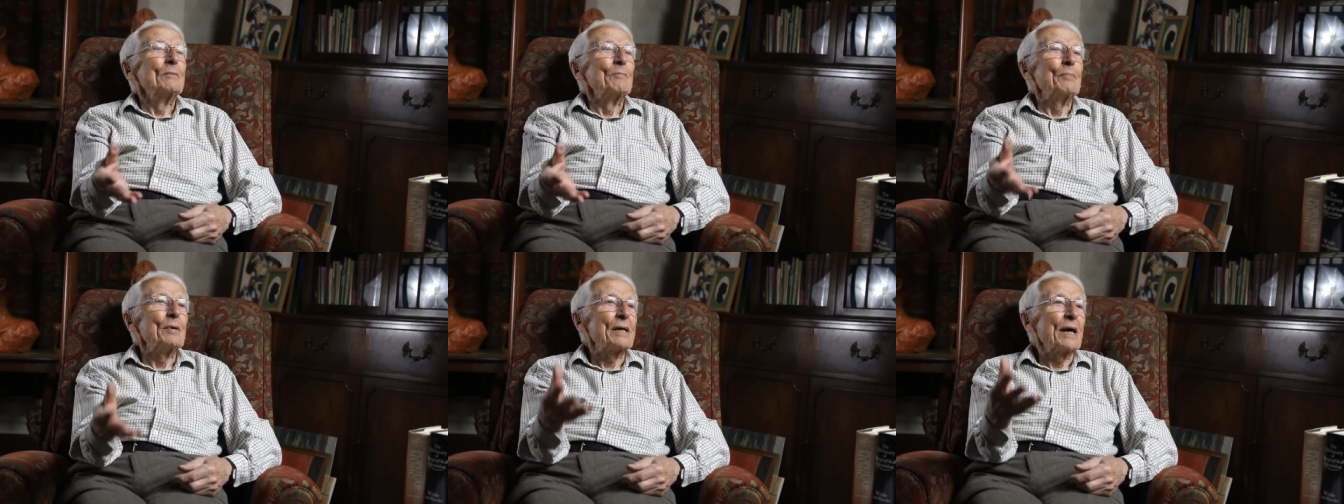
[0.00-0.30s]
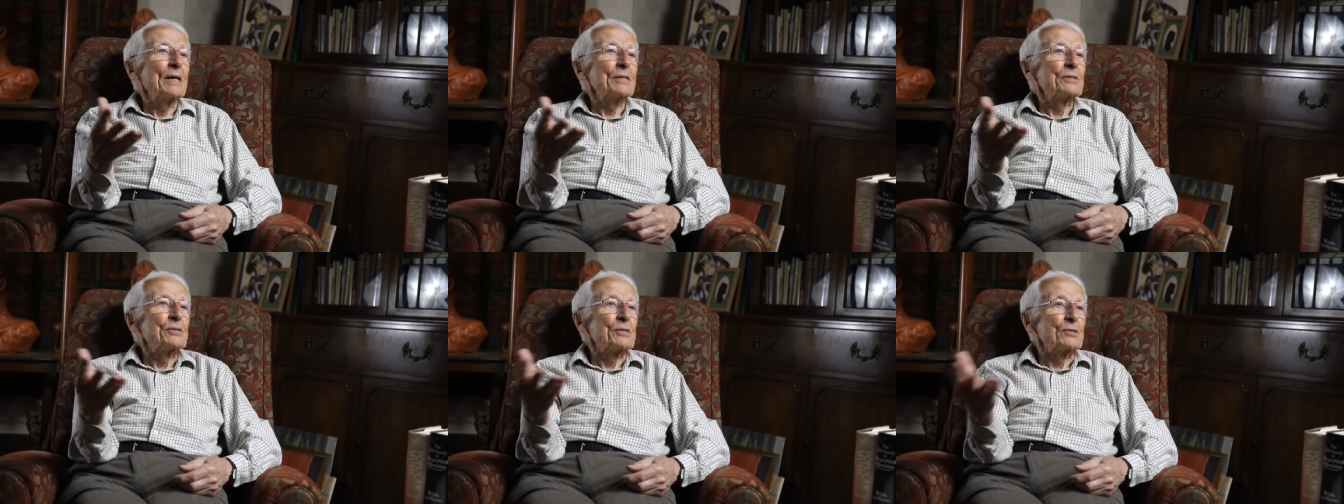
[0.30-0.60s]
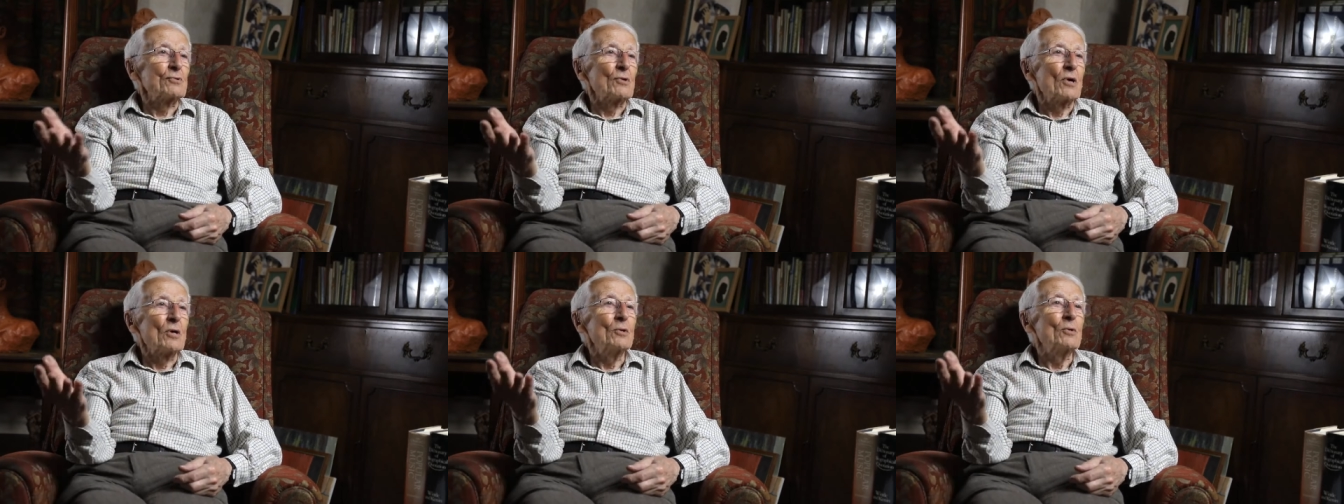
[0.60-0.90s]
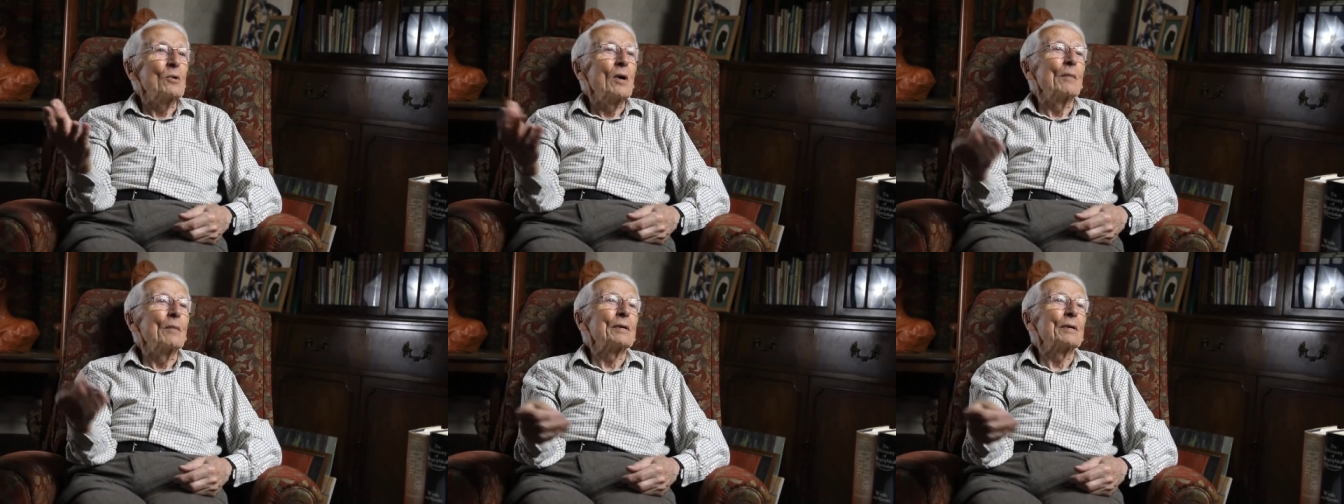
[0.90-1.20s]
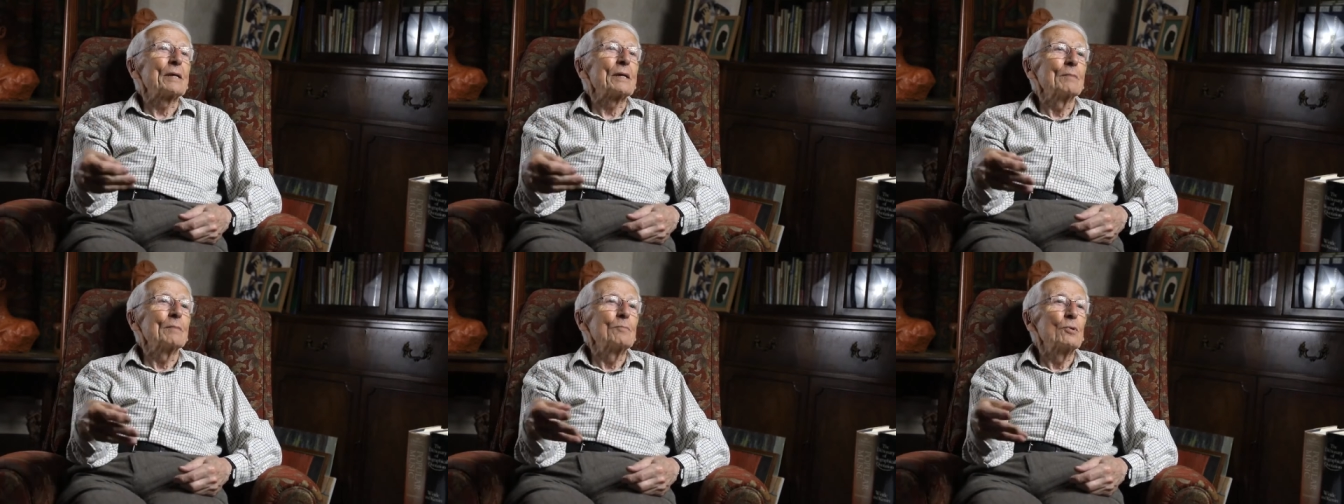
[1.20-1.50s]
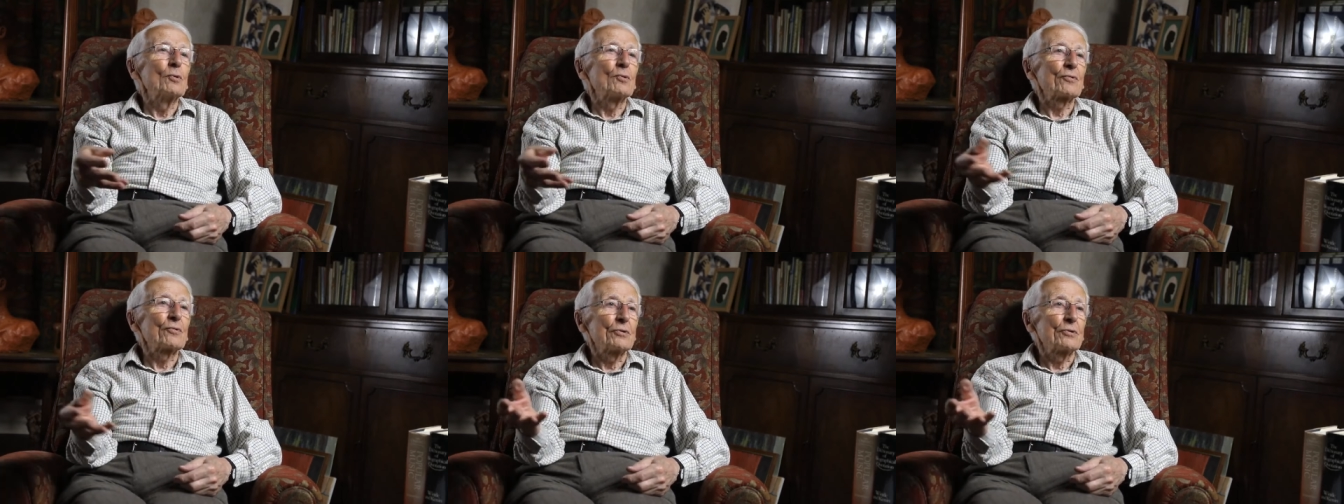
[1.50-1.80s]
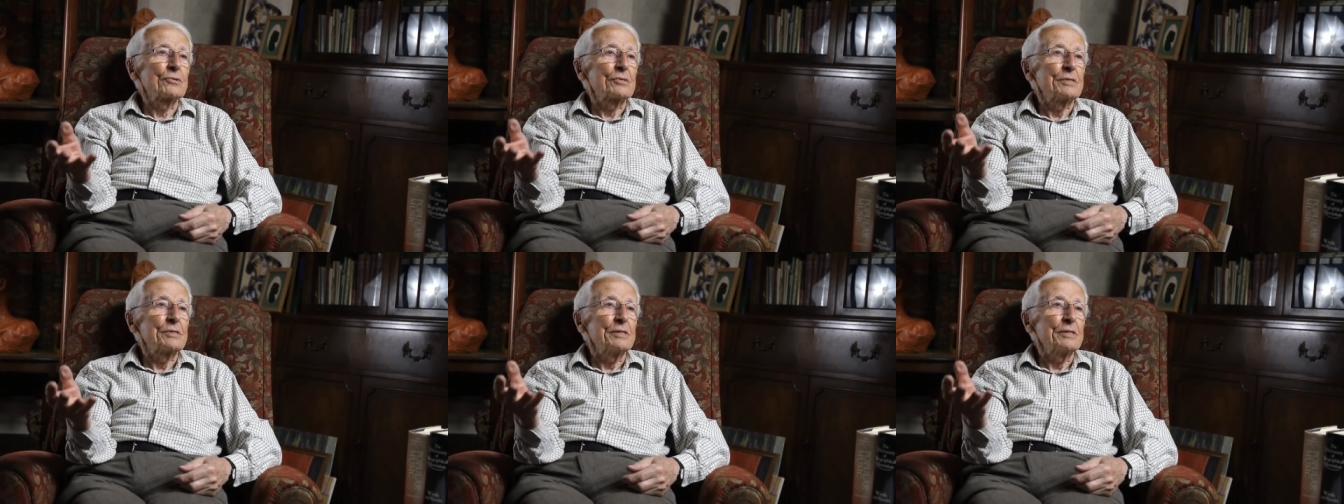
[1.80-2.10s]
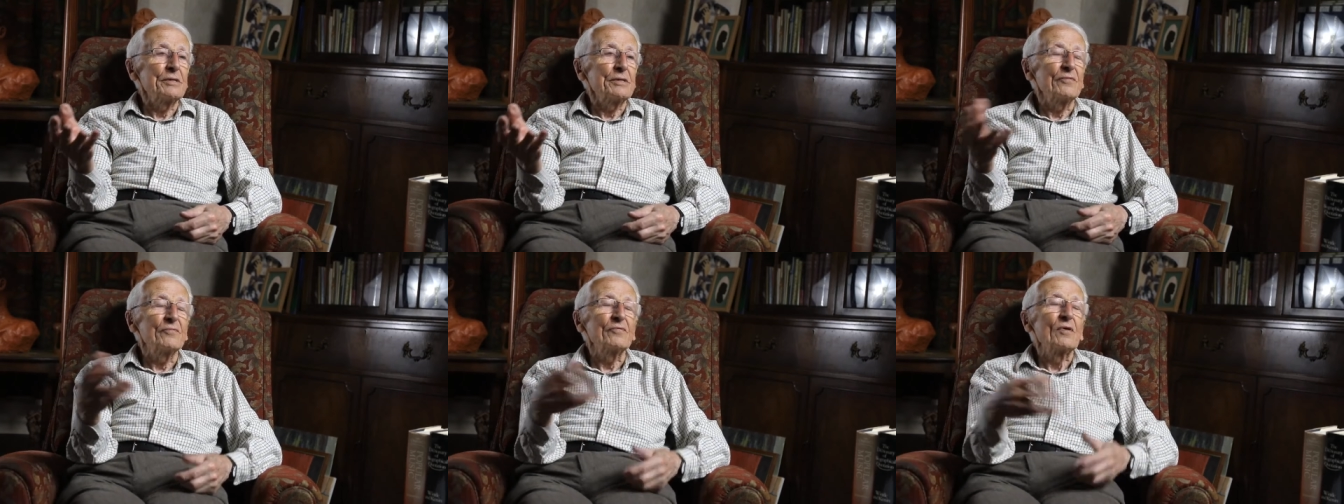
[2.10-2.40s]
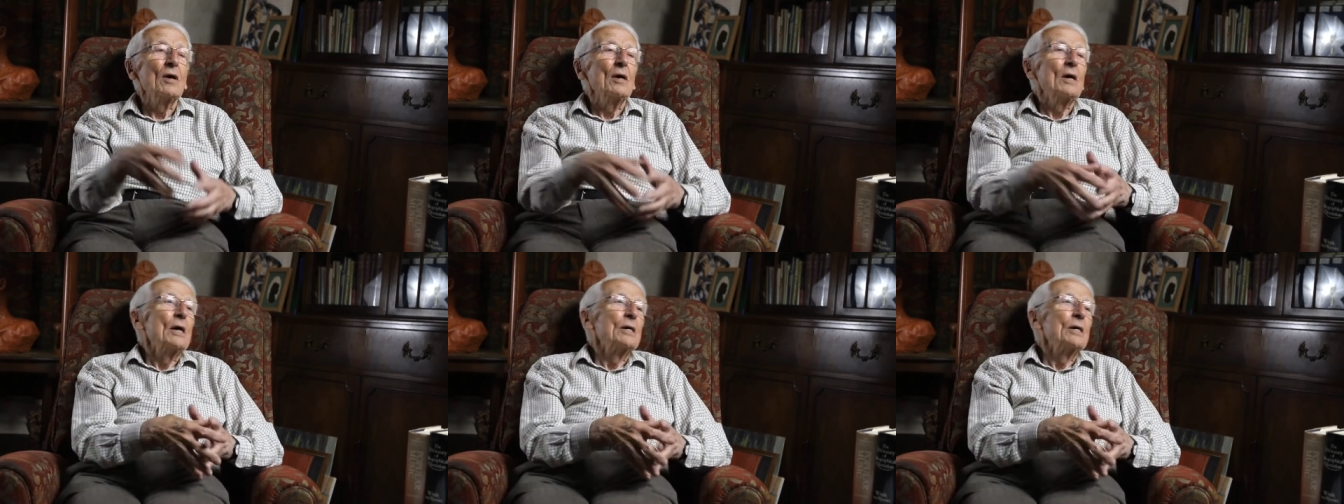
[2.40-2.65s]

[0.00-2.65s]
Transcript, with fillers: began to grow and become more authoritative.